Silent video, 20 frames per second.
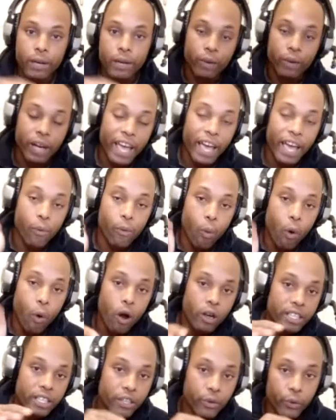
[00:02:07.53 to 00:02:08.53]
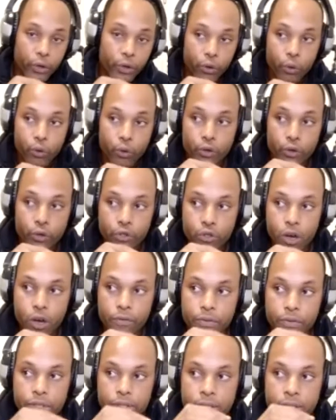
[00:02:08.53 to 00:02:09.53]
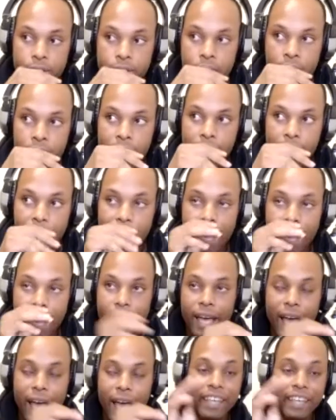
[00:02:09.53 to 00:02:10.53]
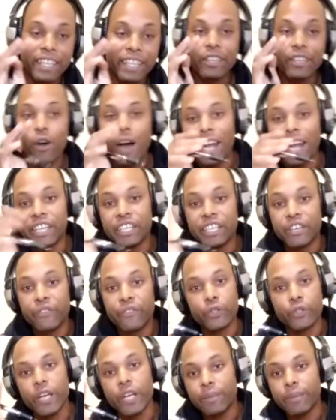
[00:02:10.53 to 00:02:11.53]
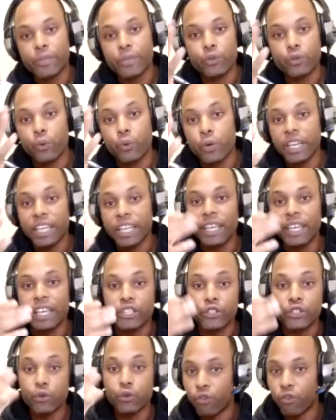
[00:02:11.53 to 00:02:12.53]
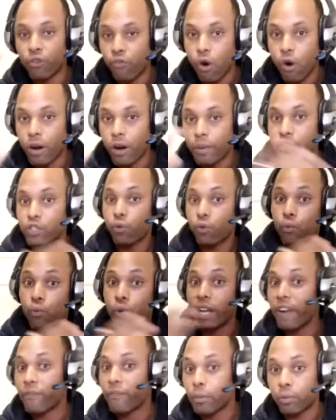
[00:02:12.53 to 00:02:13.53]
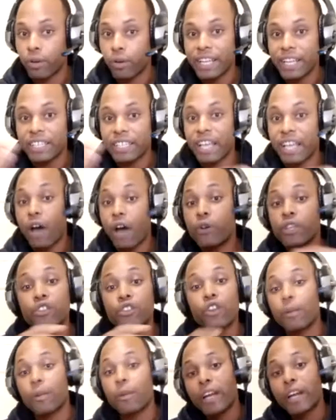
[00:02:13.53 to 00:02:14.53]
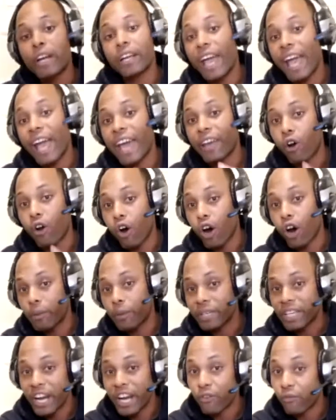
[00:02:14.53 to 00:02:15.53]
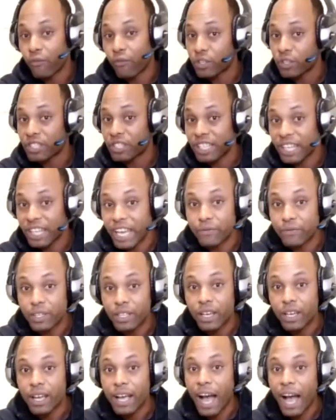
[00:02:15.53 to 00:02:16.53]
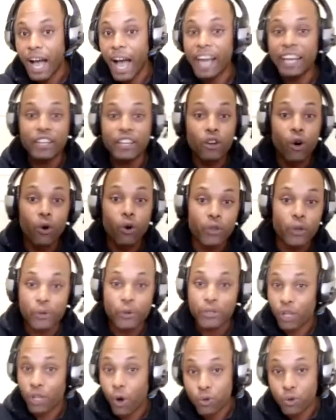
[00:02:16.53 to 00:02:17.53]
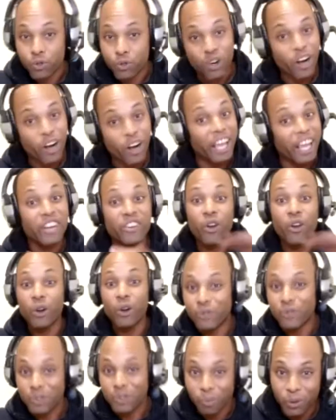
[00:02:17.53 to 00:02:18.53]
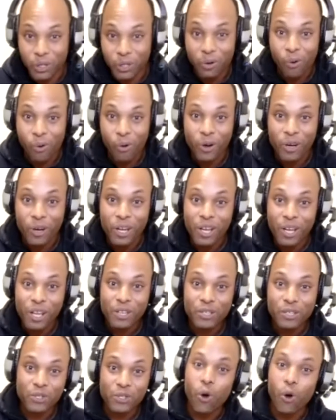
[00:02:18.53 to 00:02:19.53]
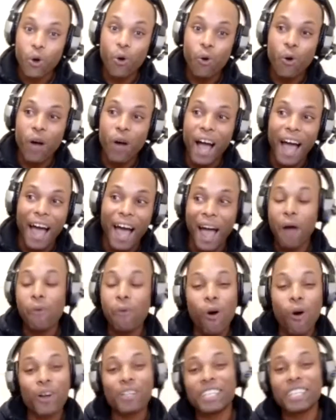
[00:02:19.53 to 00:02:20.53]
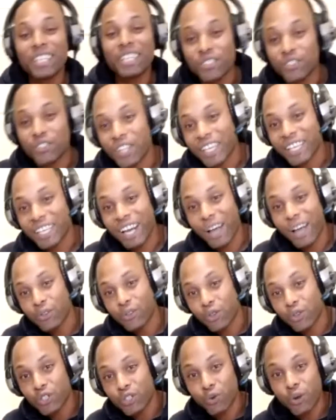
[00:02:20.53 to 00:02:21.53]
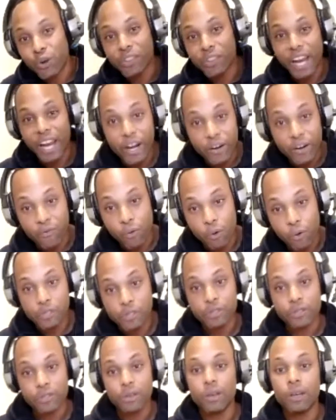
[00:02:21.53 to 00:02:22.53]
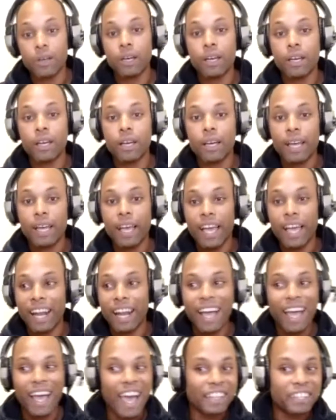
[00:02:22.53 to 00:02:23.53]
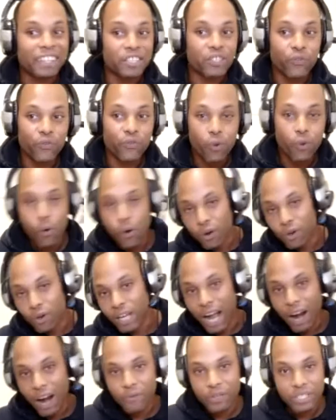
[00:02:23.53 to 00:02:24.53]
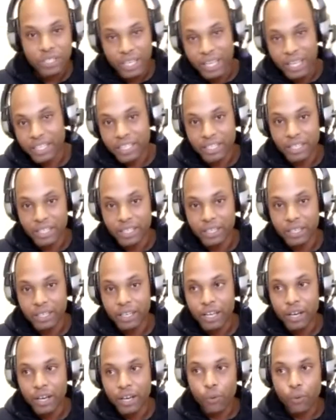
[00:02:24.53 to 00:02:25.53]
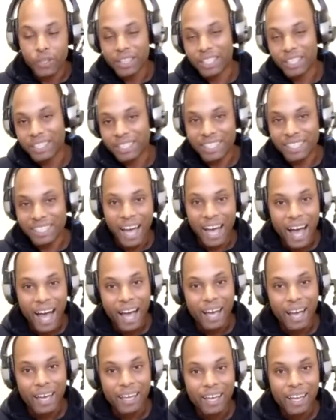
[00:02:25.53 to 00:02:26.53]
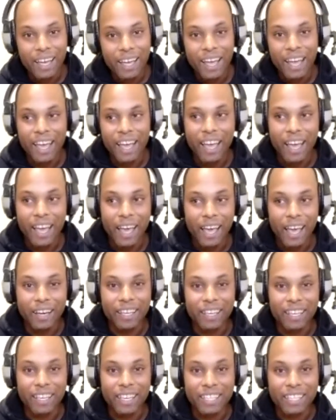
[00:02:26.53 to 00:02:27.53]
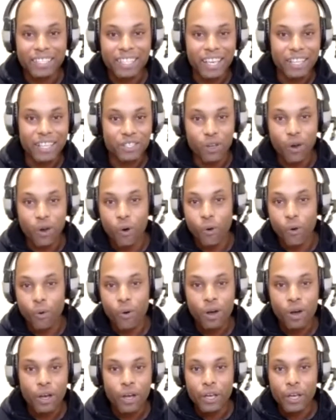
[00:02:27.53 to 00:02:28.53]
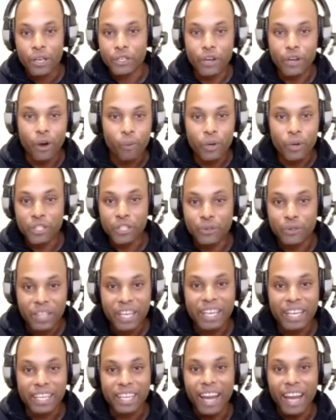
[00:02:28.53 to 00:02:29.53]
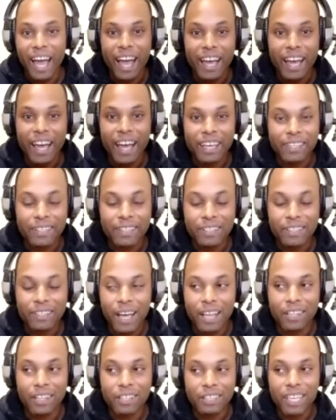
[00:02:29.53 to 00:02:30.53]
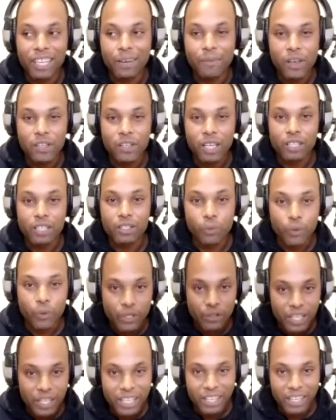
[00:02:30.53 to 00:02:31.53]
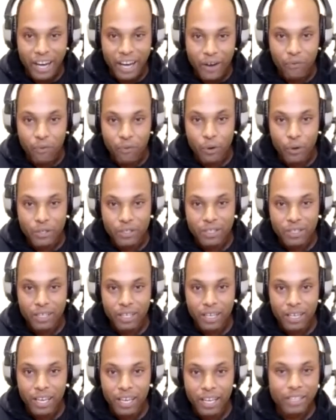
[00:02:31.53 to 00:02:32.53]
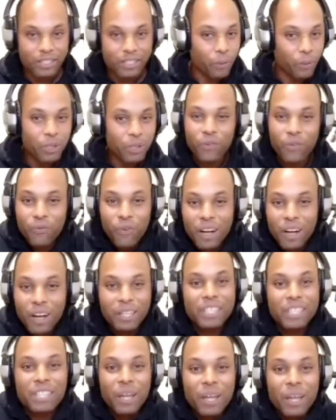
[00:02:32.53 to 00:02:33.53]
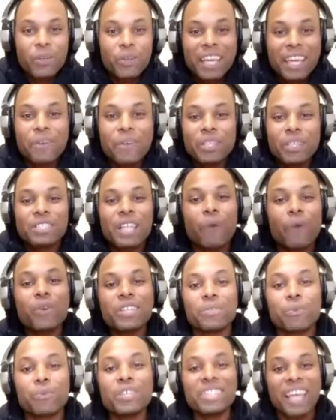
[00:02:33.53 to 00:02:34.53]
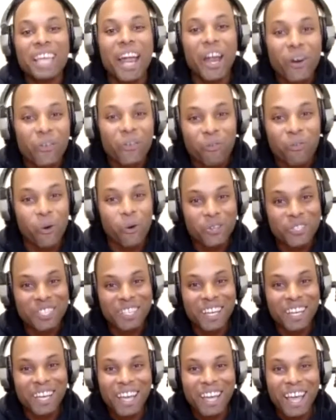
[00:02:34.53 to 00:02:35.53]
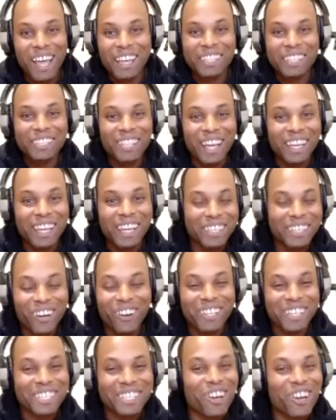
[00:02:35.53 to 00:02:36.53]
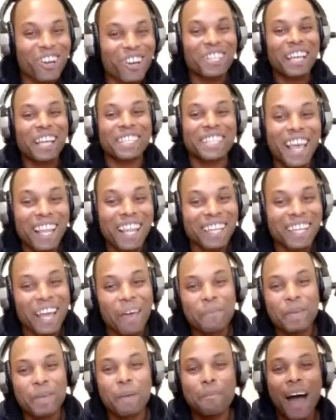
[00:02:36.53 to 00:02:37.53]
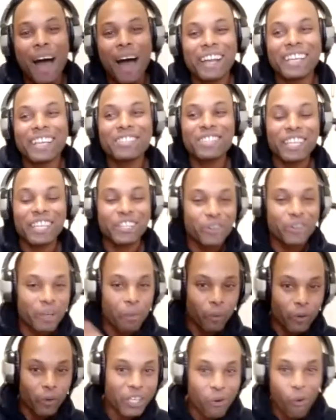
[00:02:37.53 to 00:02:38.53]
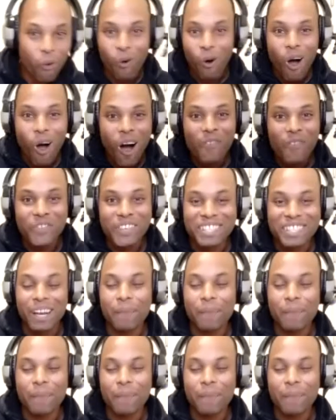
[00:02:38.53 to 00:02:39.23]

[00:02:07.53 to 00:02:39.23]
When I had walked in the recruiter's office, I didn't know how to differentiate between uniforms or whatever branches. I only thought America had Army, Air Force, and Navy. I didn't know there was a Coast Guard. I didn't know there was a Marine Corps. So I walked in thinking I was going to join the Air Force. And I had this full conversation with this guy, and he said, so, you know, what do you think? And I looked at him, I was like, so what do you think of the Air Force? And he's like, what the fuck? He's like, what's the Air Force? And he's like, you know, and he starts like yelling at me about it. He's like, you're in the Marine Corps office.